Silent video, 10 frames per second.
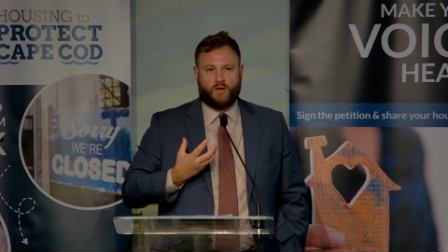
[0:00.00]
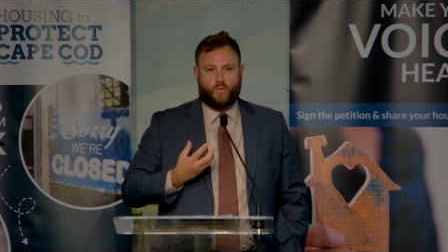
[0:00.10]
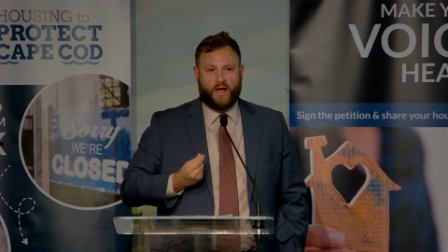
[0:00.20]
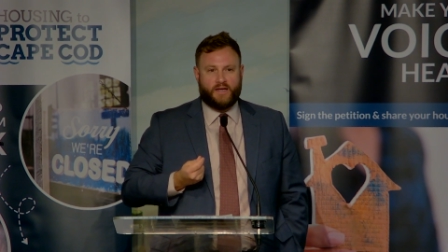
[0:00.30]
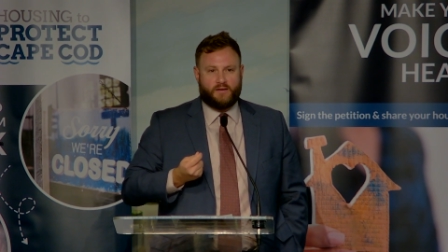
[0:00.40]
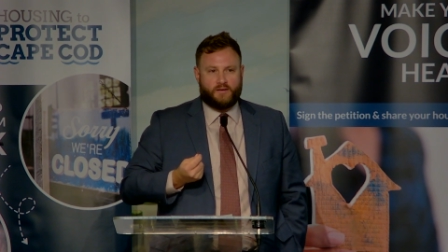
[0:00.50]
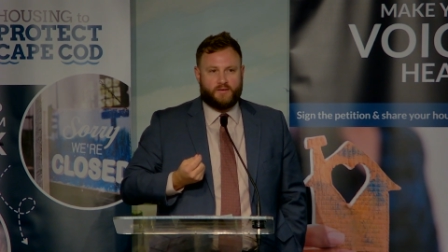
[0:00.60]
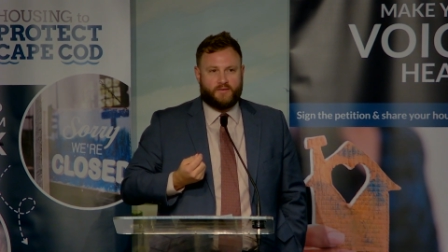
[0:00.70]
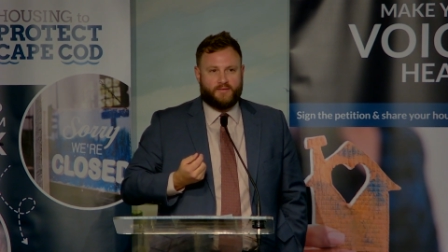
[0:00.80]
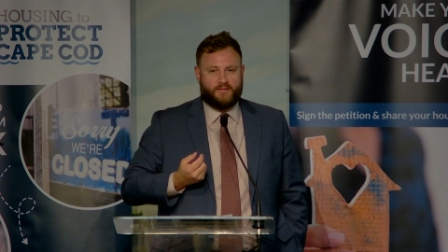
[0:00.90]

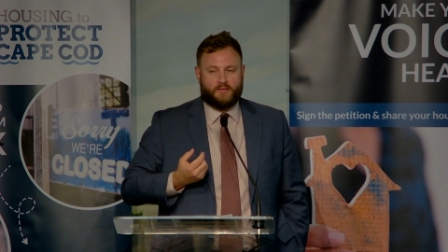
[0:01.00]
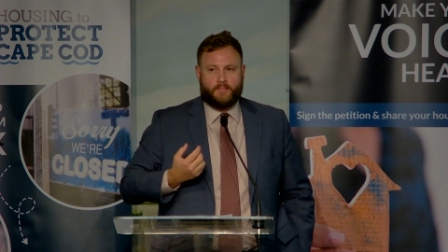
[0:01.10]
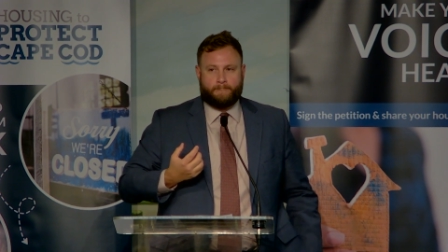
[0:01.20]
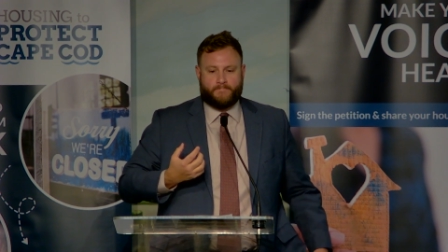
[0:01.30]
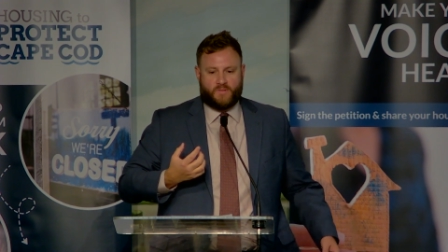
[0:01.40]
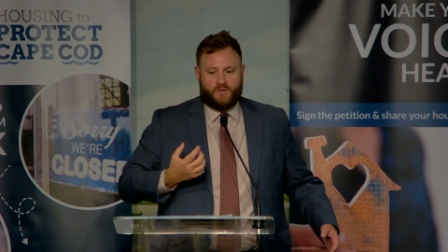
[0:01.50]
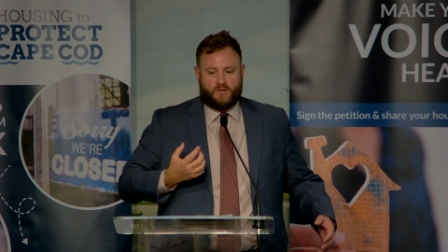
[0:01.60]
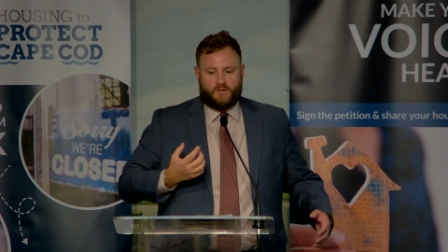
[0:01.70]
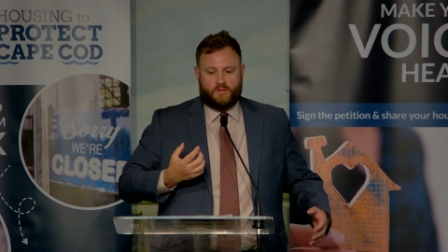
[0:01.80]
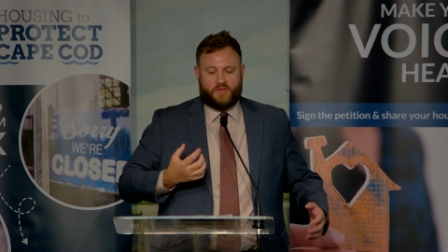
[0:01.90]

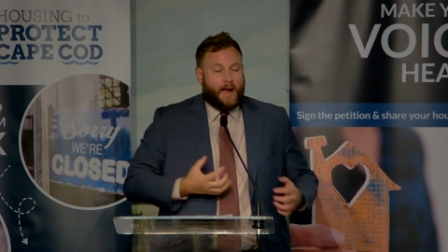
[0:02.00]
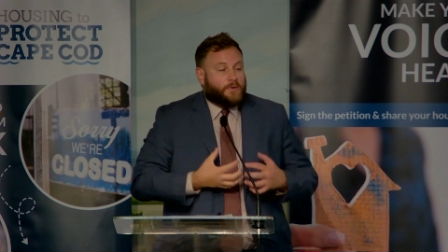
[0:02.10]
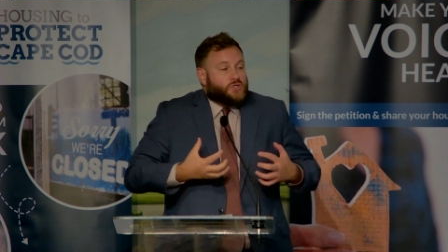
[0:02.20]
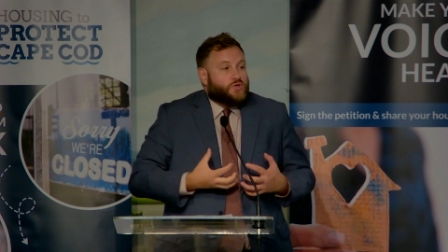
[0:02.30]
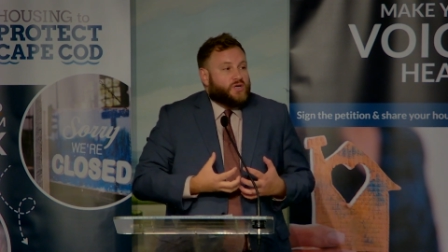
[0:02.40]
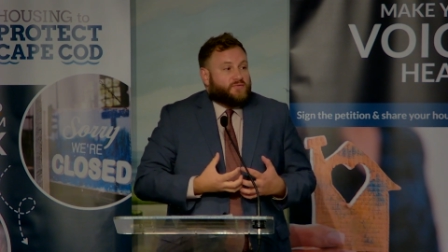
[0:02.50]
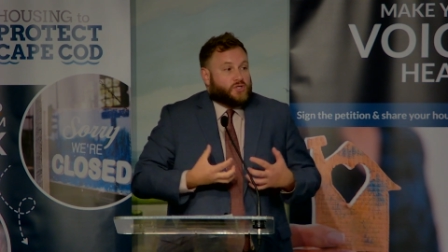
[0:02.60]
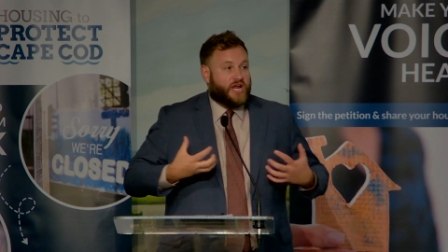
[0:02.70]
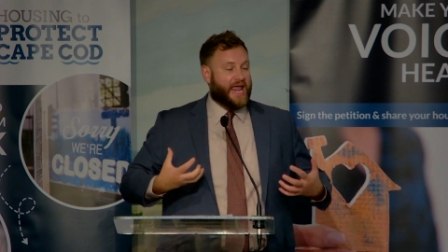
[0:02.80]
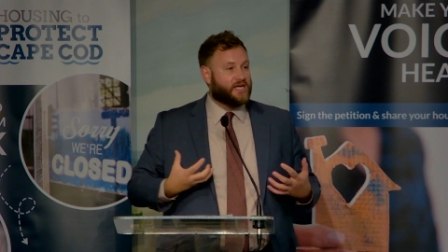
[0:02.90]
the opportunity for
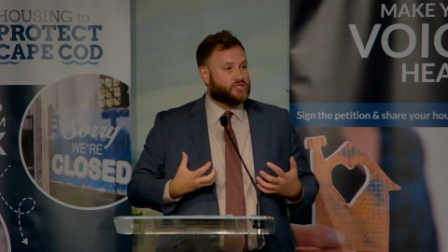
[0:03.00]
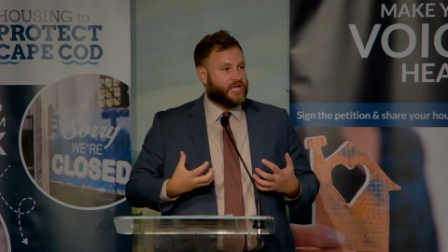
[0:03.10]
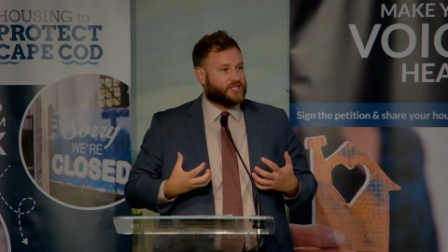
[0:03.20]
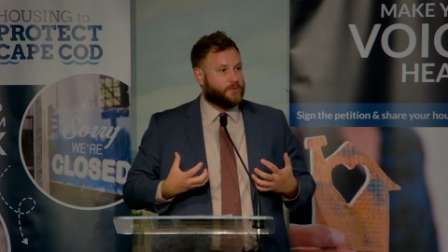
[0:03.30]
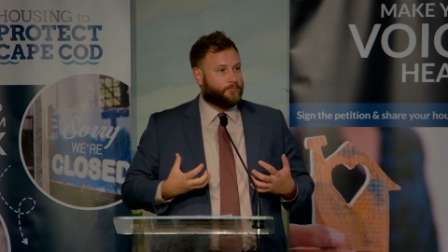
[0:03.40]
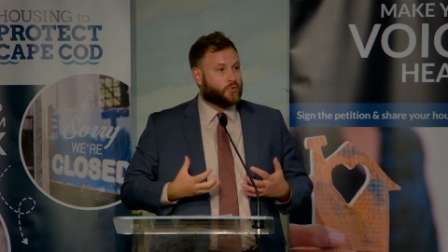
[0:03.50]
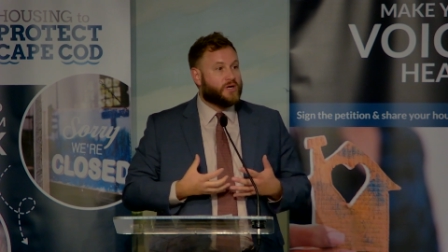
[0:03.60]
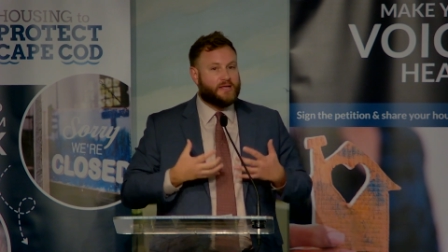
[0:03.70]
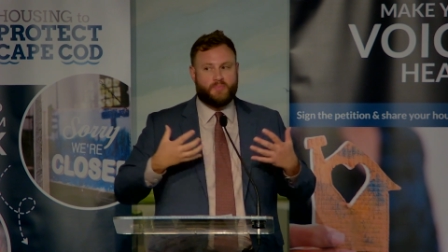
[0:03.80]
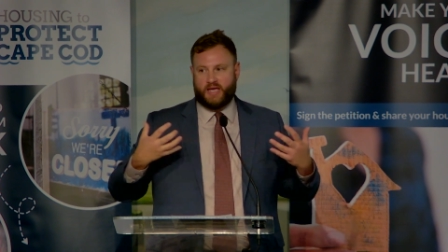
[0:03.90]
change is actually
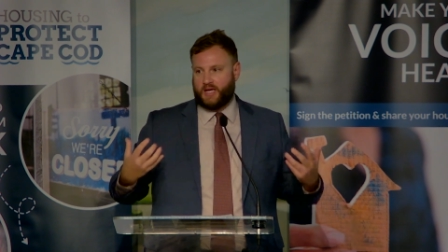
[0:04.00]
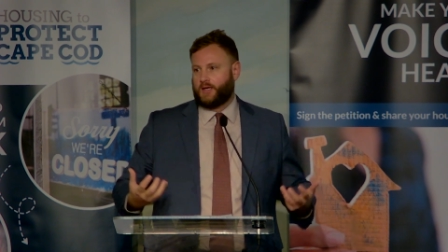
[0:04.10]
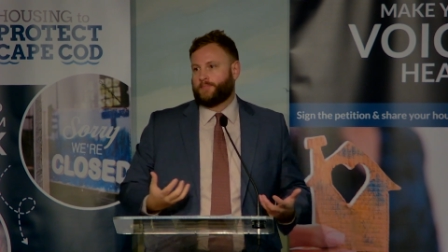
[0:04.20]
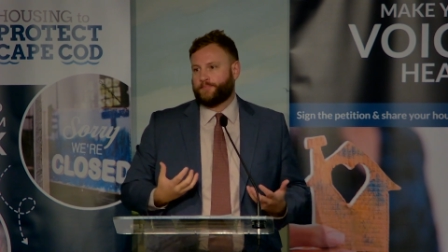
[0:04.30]
pretty big.